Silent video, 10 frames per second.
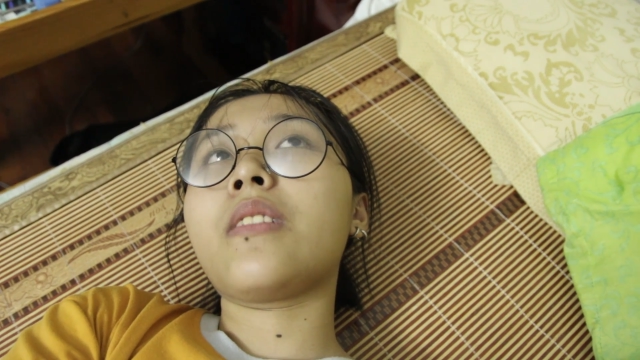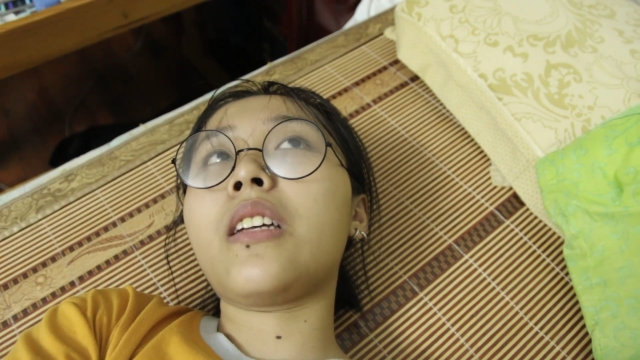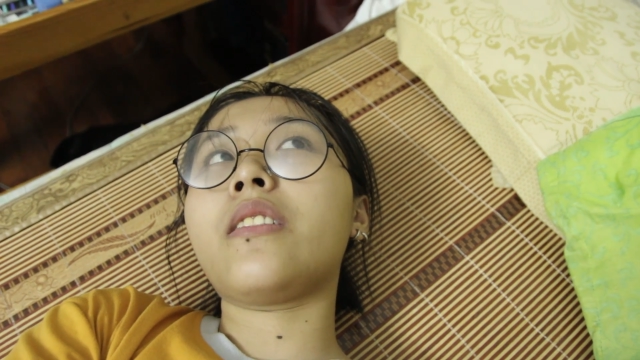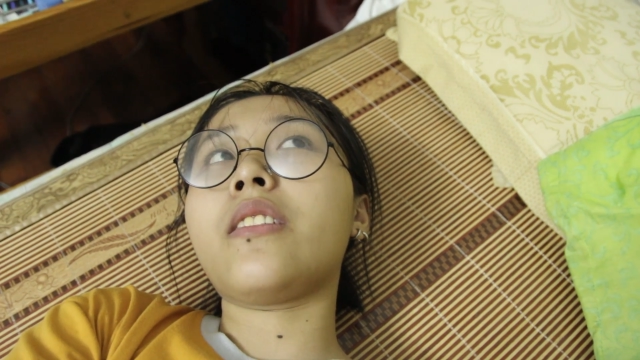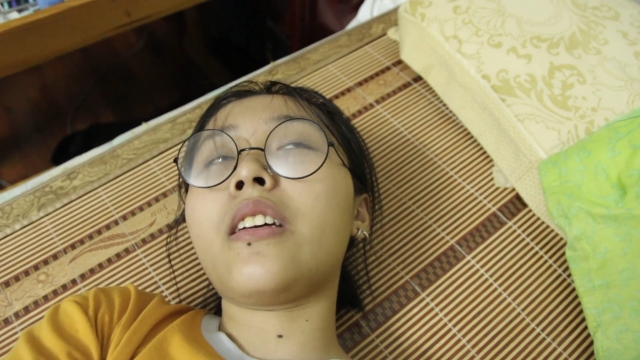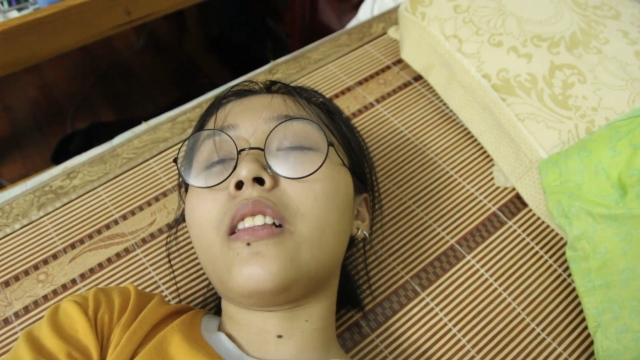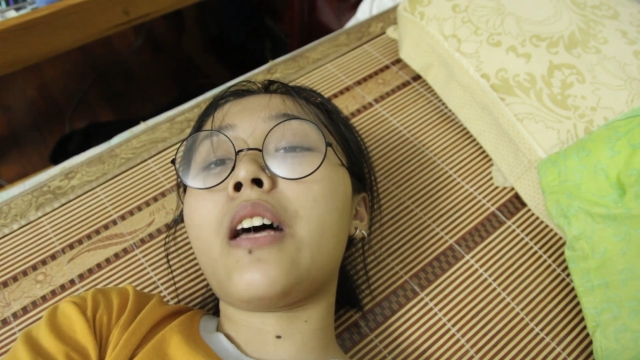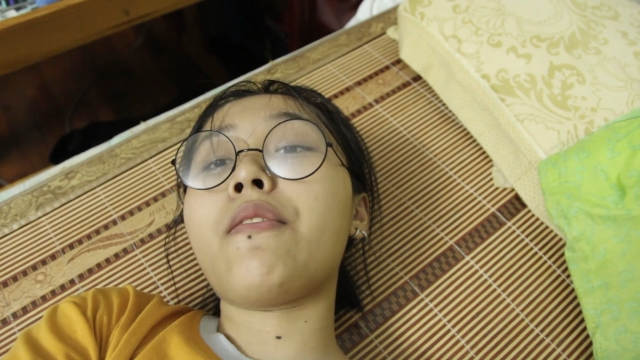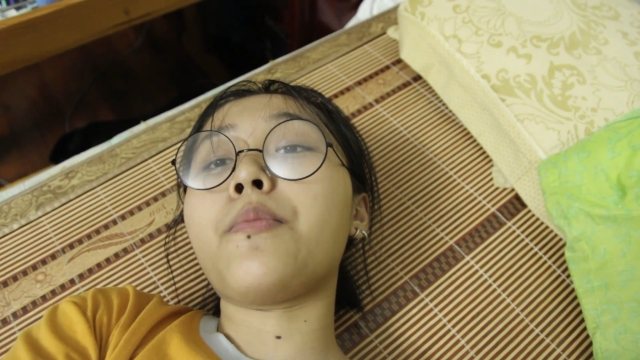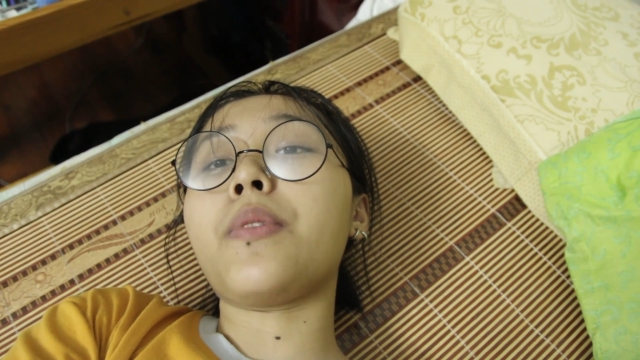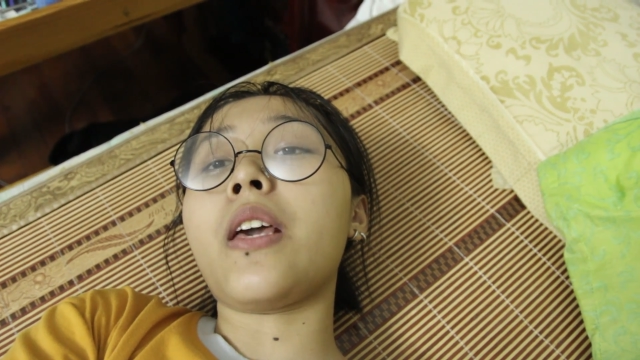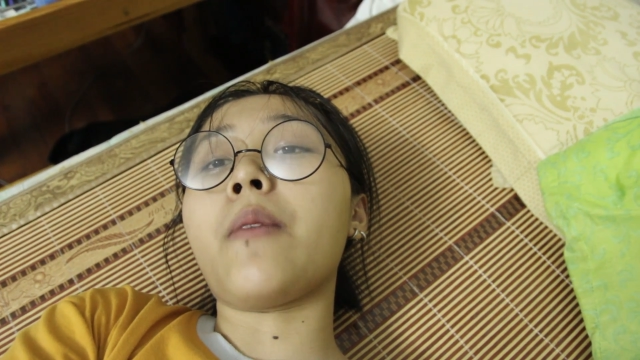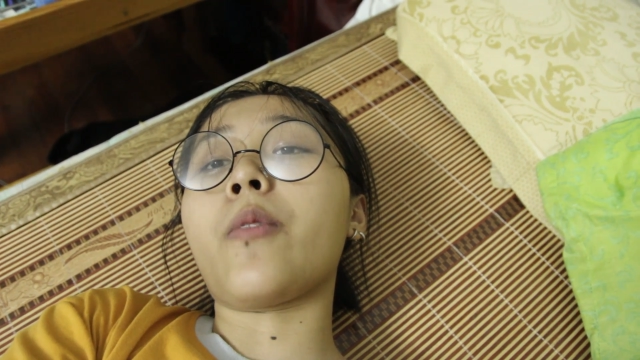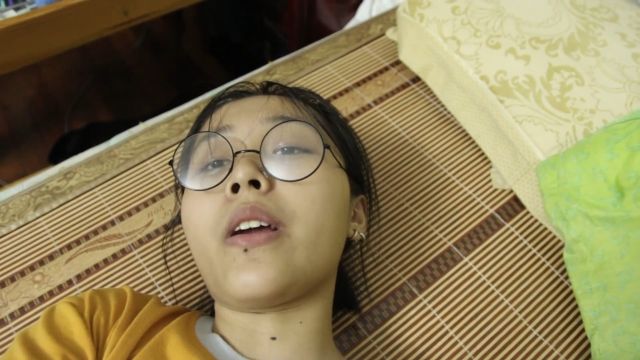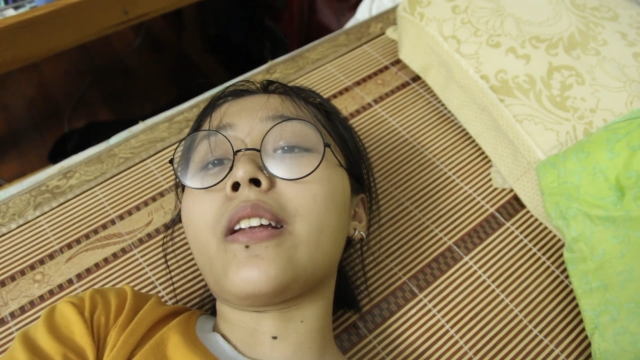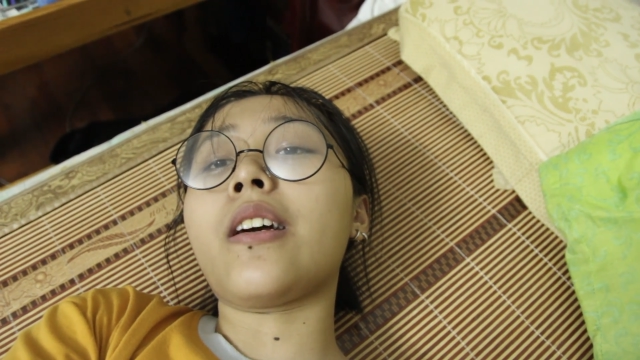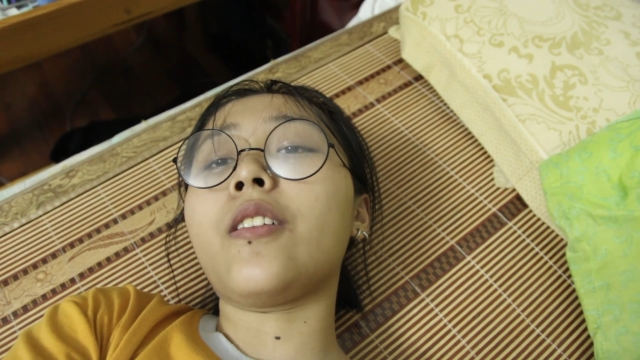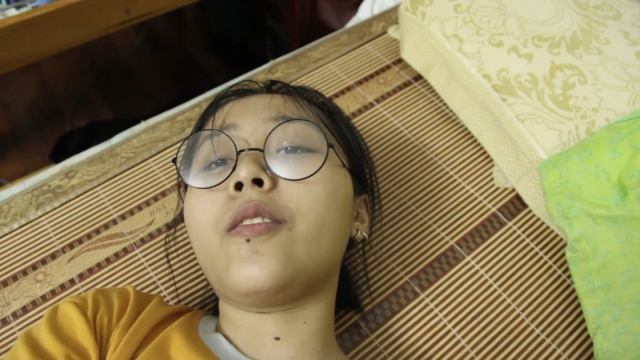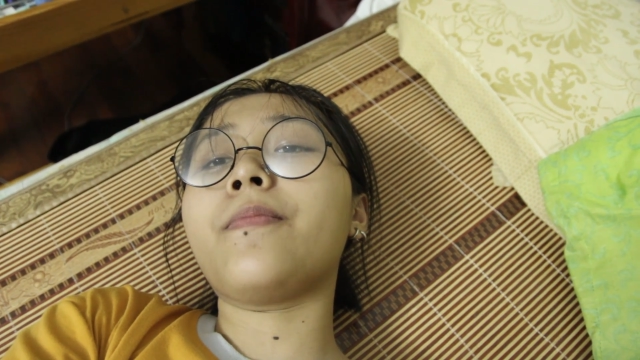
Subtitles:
It's like 11 p.m. right now.